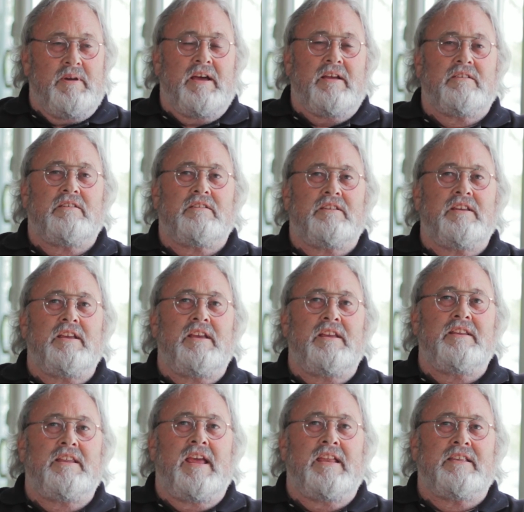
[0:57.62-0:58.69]
about singing
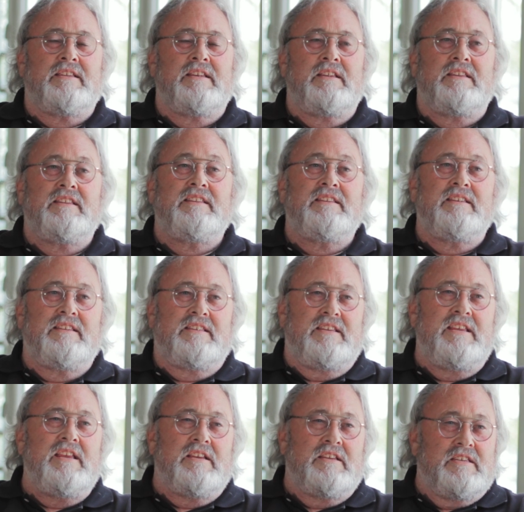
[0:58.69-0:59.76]
and dancing
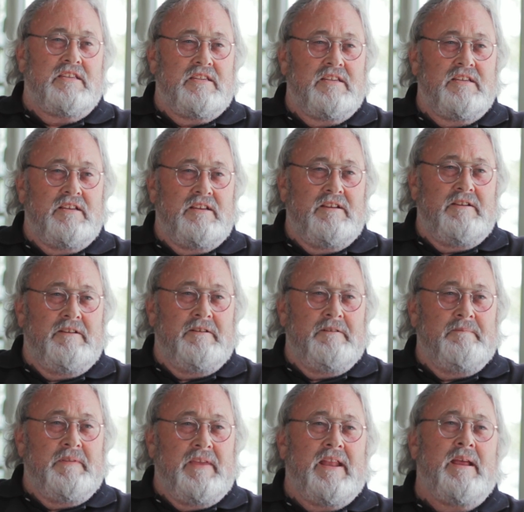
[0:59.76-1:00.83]
Sikhs,
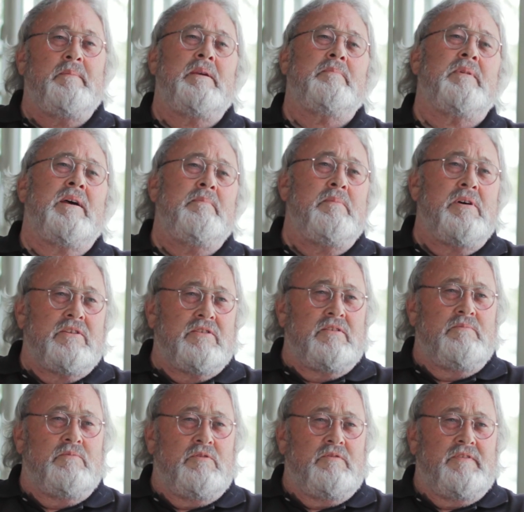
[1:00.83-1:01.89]
and I make my
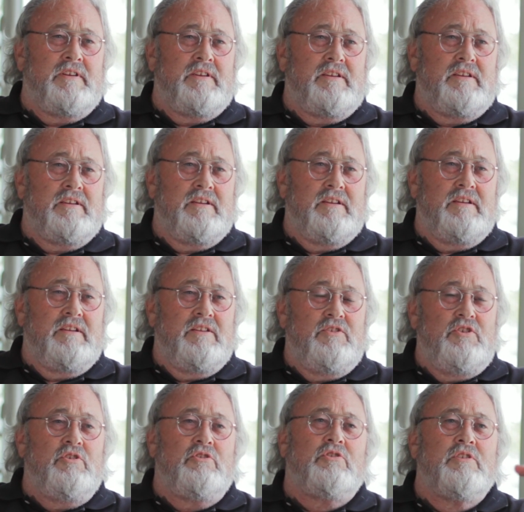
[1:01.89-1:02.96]
Muslim movie,
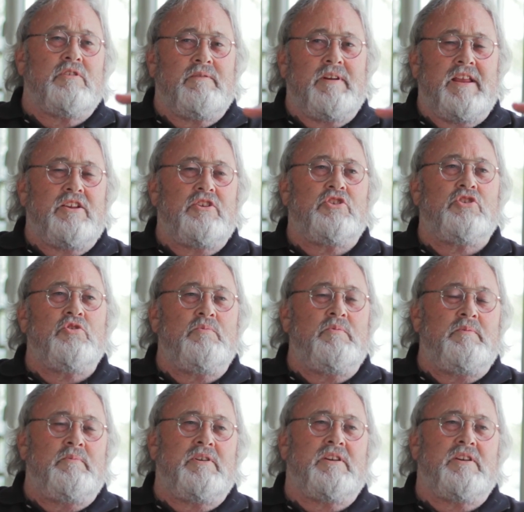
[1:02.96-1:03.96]
you'll turn around and sue me